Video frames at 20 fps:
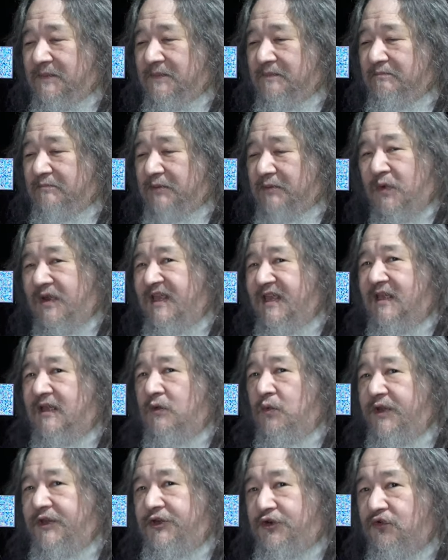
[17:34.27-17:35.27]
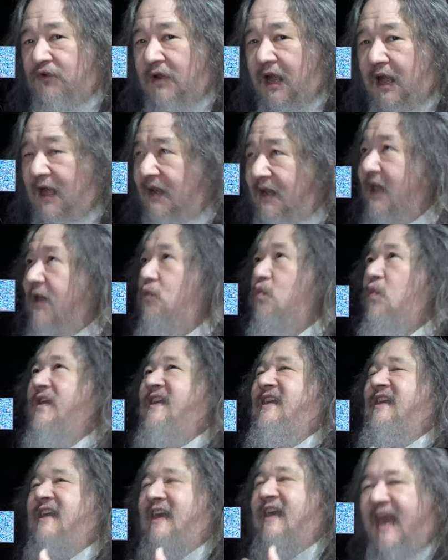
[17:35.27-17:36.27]
but we, we do not and we
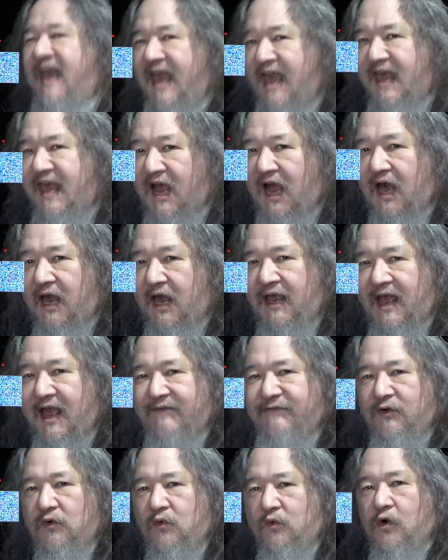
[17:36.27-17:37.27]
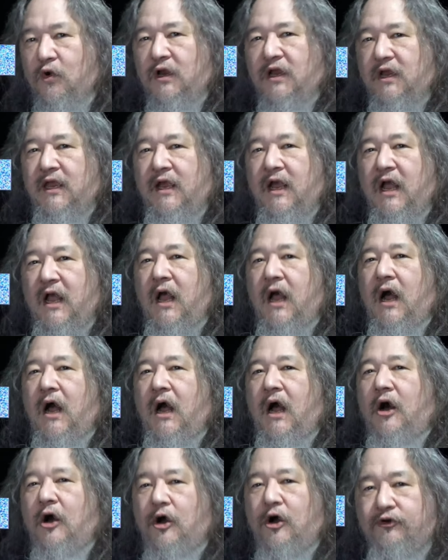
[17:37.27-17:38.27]
cannot have it working
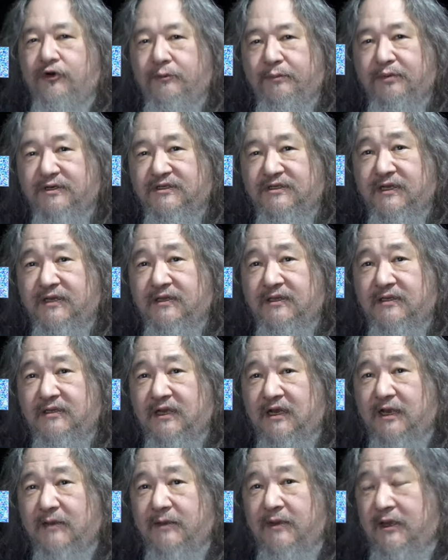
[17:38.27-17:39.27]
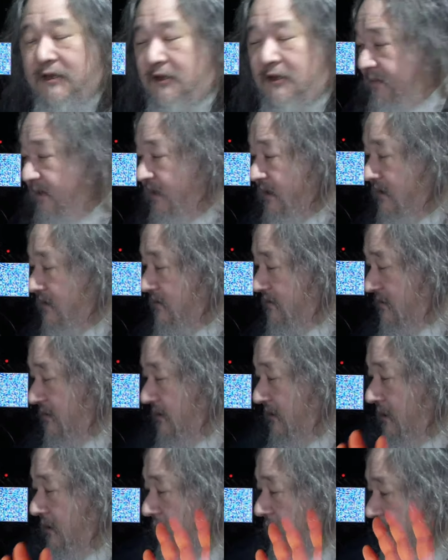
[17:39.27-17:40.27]
100% of the time because,
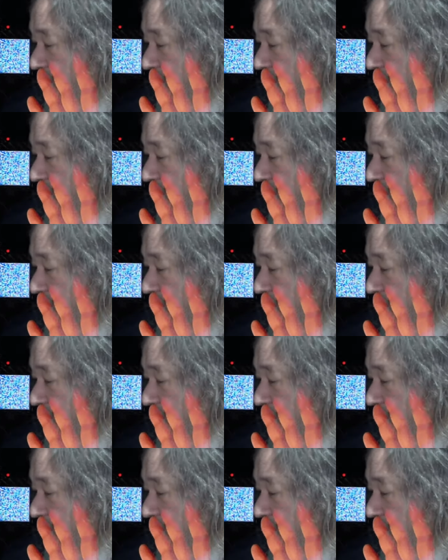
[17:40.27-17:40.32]
you know,